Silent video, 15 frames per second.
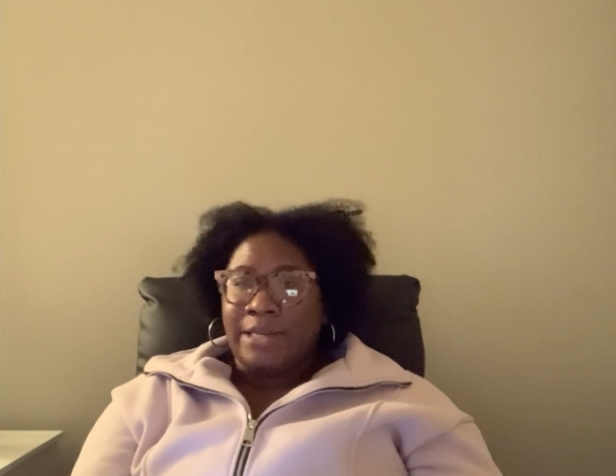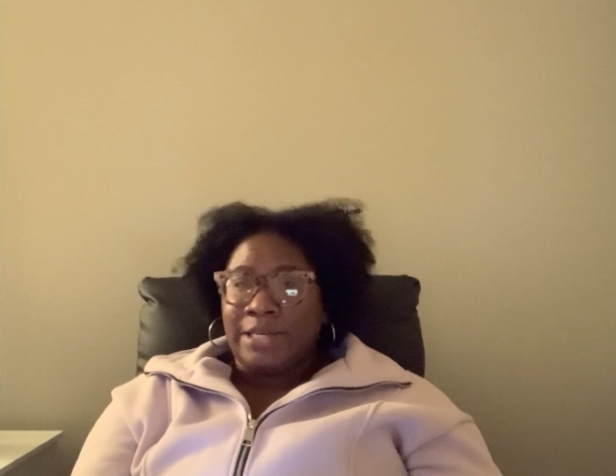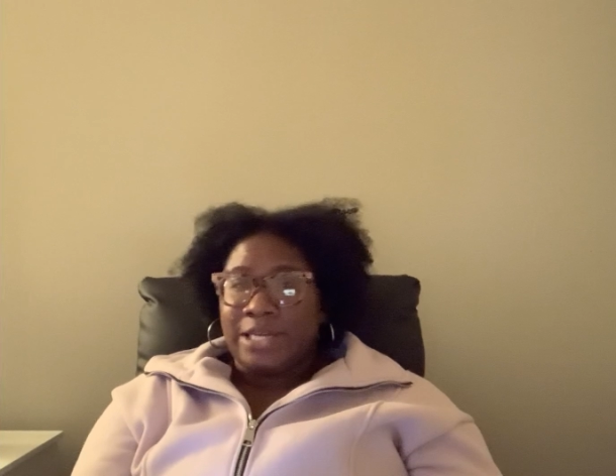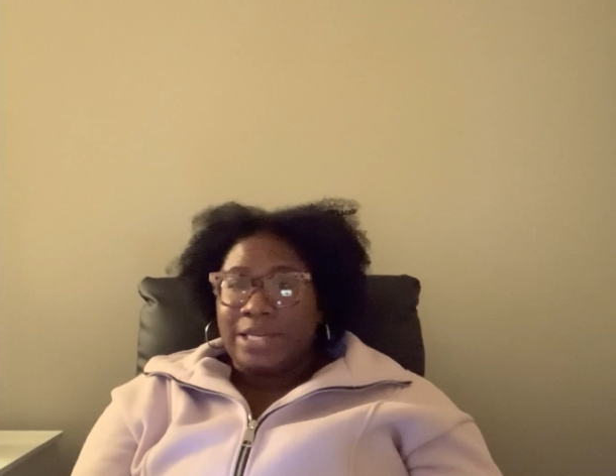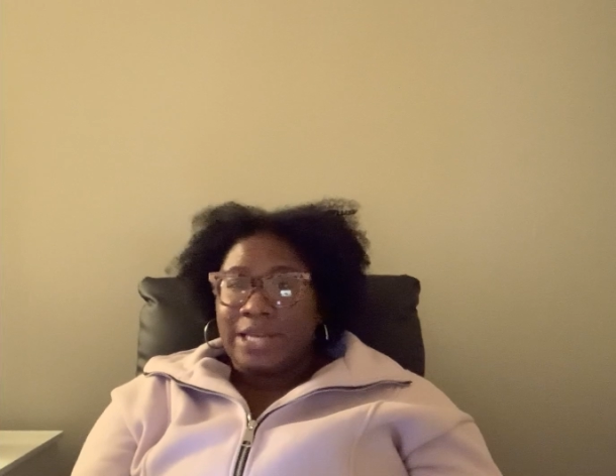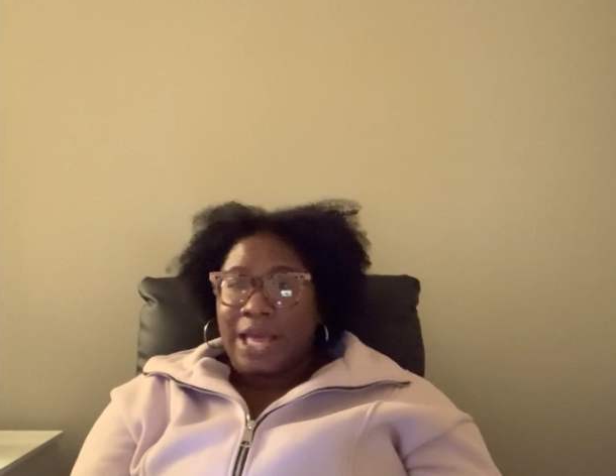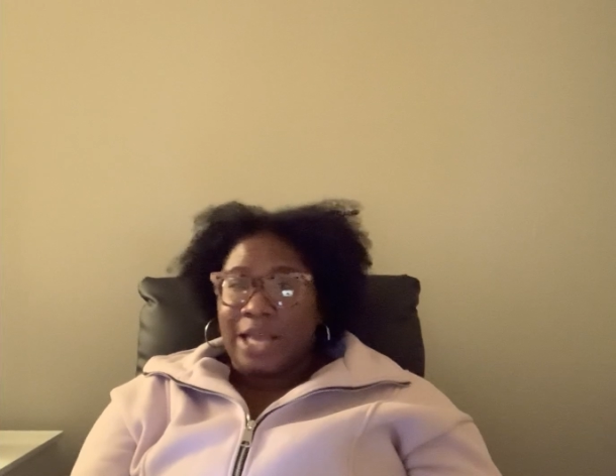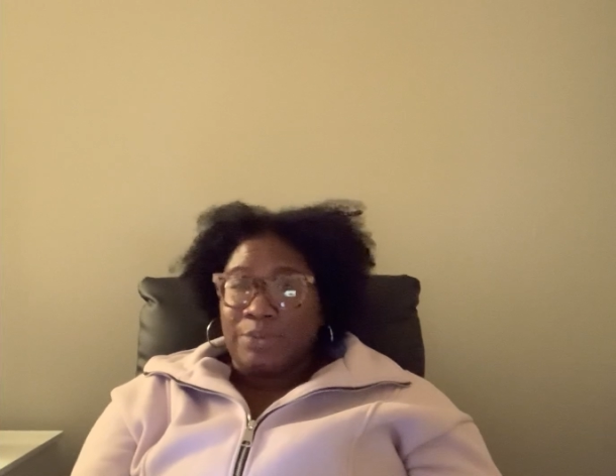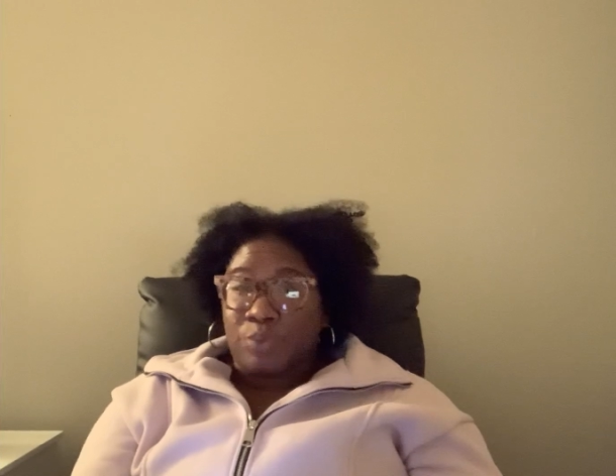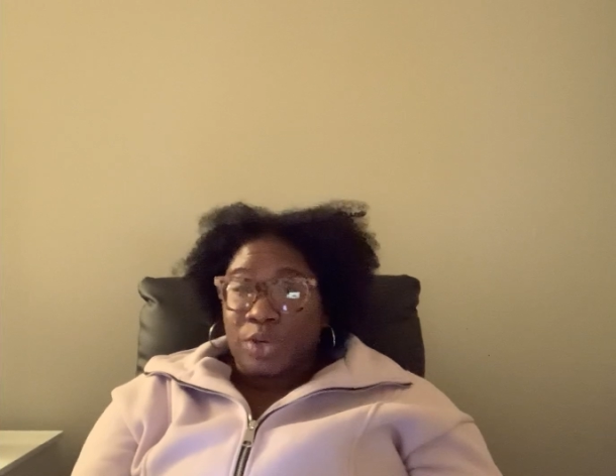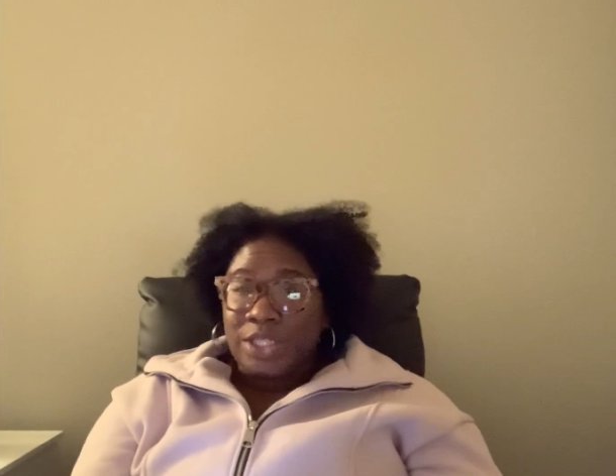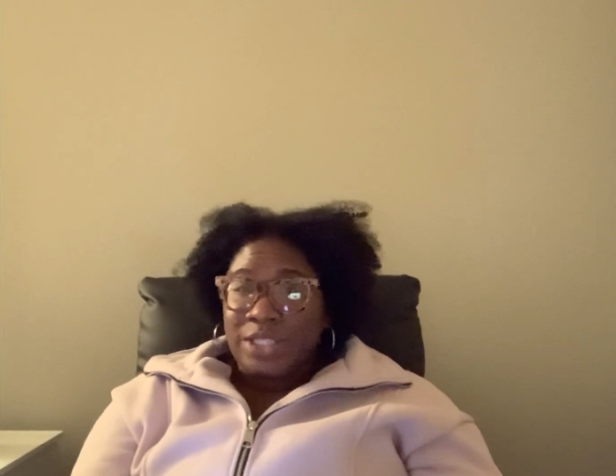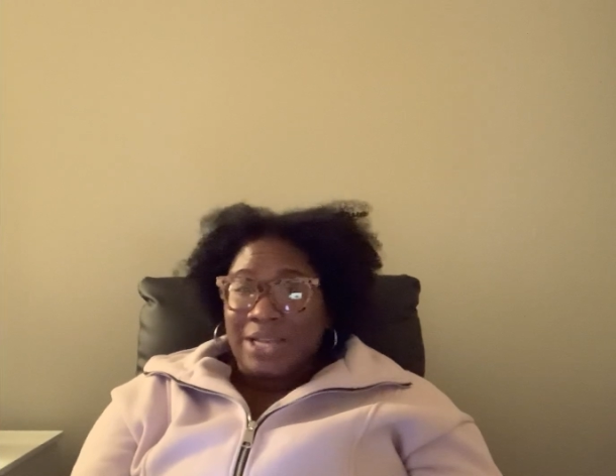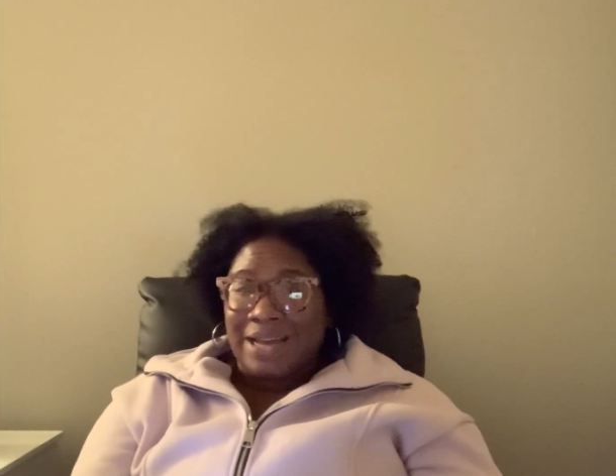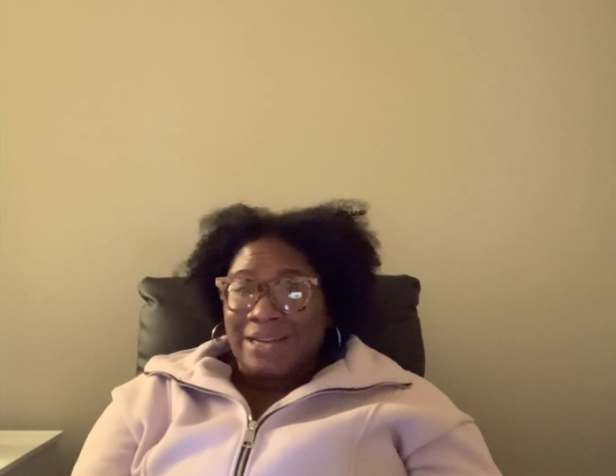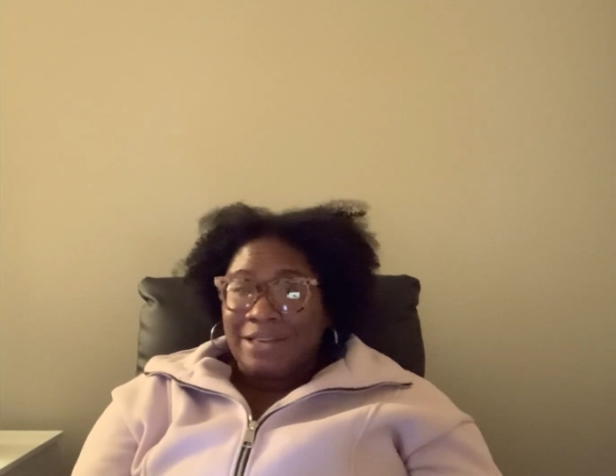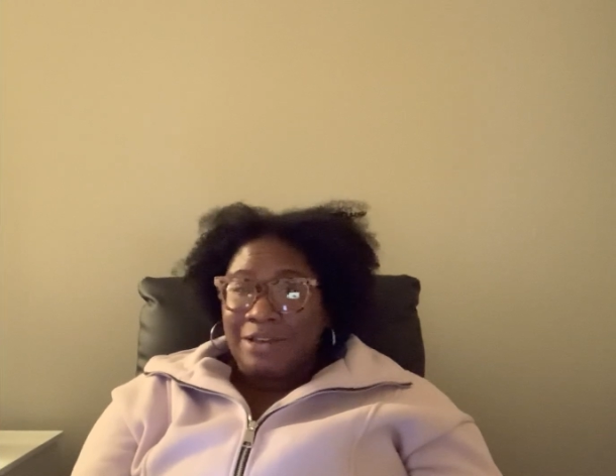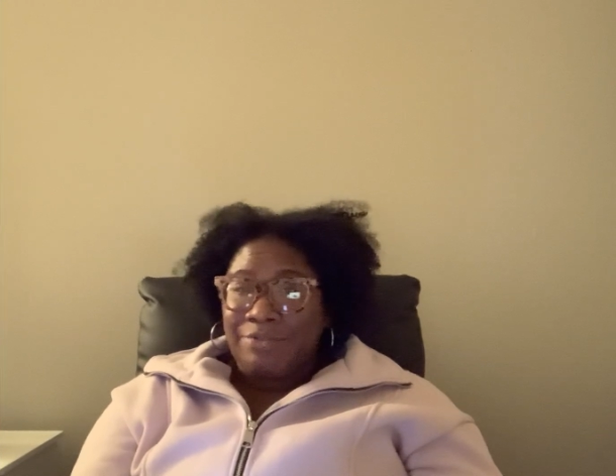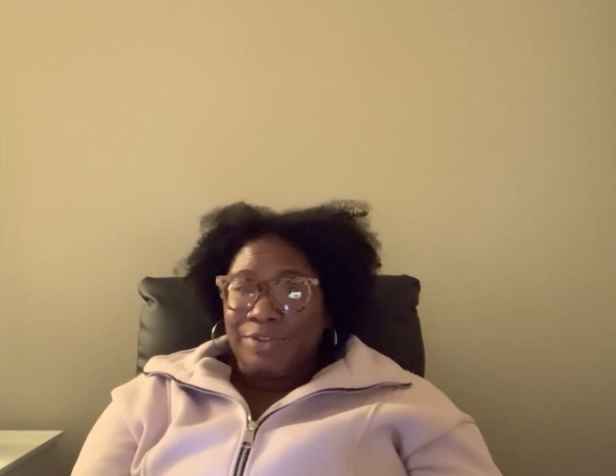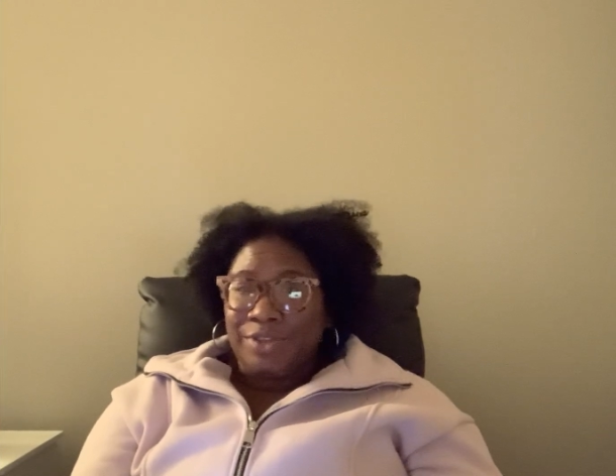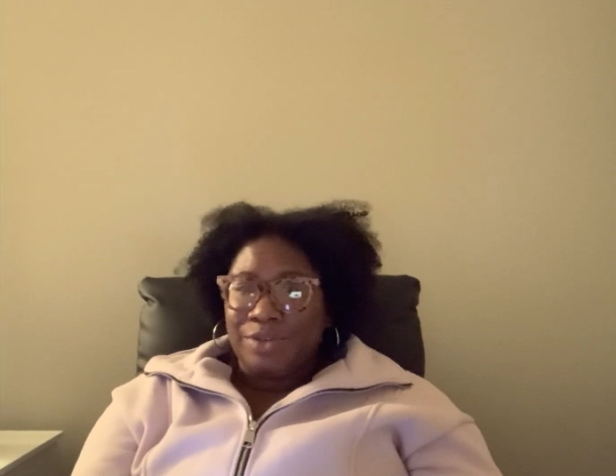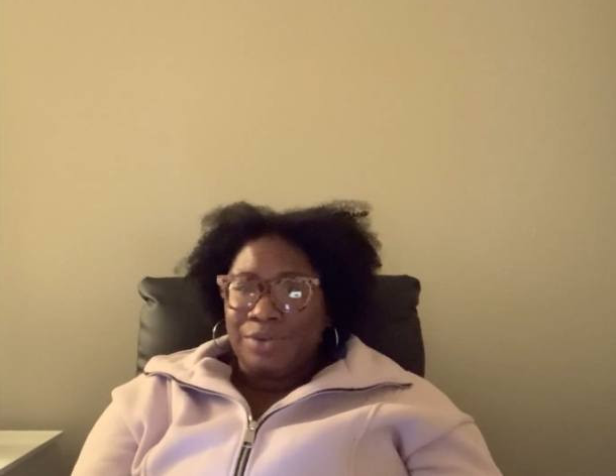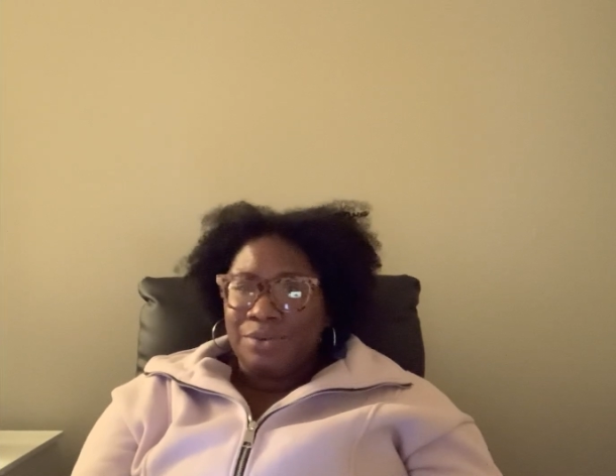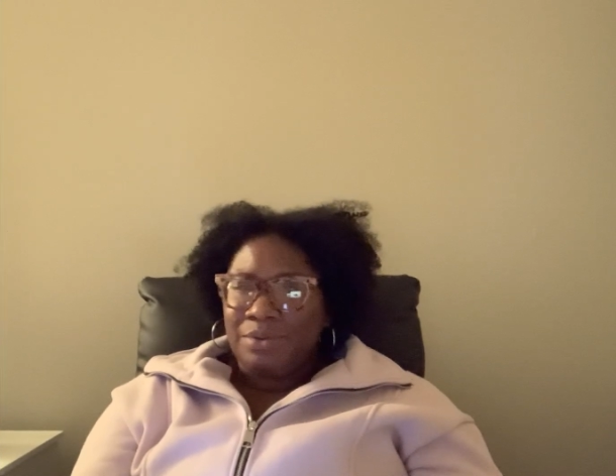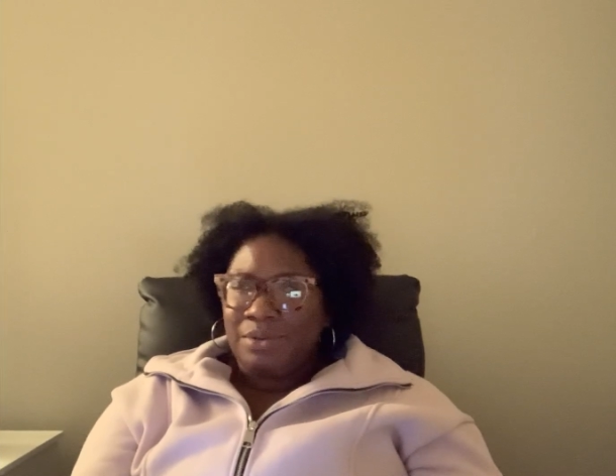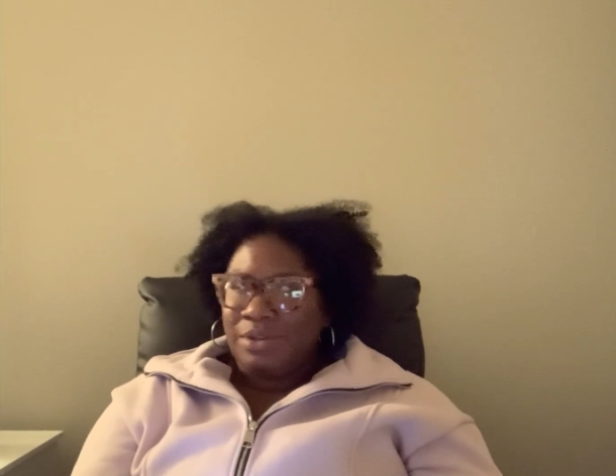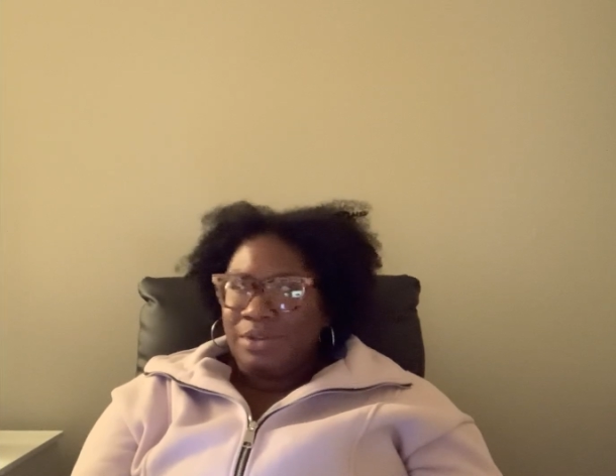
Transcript: did not was not there for you.